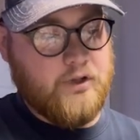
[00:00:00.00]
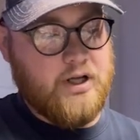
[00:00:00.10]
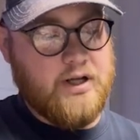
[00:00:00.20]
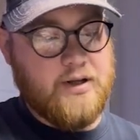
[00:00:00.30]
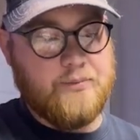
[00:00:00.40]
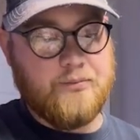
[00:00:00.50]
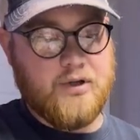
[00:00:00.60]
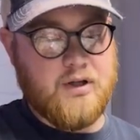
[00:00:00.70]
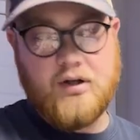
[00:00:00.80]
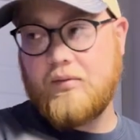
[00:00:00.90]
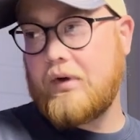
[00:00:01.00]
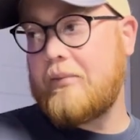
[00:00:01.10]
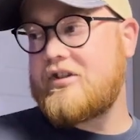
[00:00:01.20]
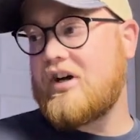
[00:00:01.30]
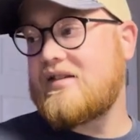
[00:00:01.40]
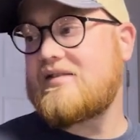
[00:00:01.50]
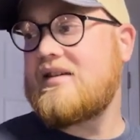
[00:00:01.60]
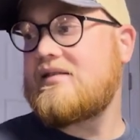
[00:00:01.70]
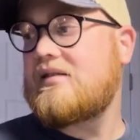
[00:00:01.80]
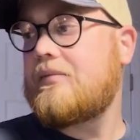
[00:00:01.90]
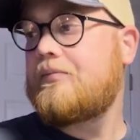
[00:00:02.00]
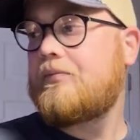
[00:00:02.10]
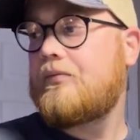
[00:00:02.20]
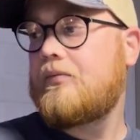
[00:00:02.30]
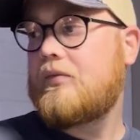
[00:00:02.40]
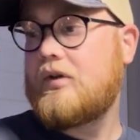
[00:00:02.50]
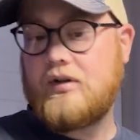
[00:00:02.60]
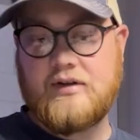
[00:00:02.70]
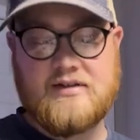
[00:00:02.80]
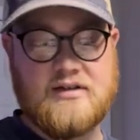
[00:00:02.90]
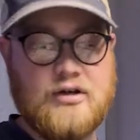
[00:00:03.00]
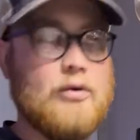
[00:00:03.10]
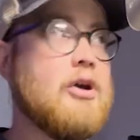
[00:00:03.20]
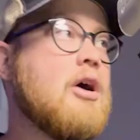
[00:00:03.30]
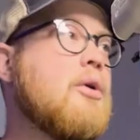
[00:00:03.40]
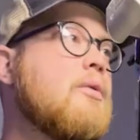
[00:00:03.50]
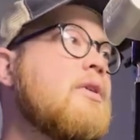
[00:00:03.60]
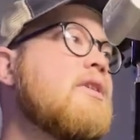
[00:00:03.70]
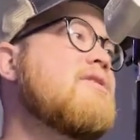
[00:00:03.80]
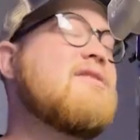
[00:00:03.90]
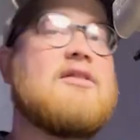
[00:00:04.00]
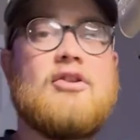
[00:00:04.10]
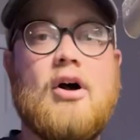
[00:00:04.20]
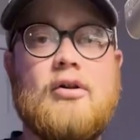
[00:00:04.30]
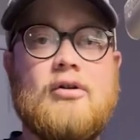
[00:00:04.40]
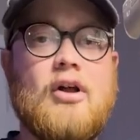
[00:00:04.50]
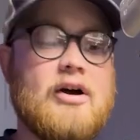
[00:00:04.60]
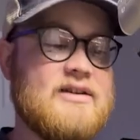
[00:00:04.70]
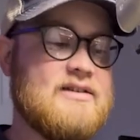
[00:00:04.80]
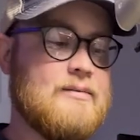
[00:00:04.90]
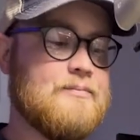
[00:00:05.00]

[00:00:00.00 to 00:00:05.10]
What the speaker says: I'm gonna toss these. That's a no-go. It's just $1 loss.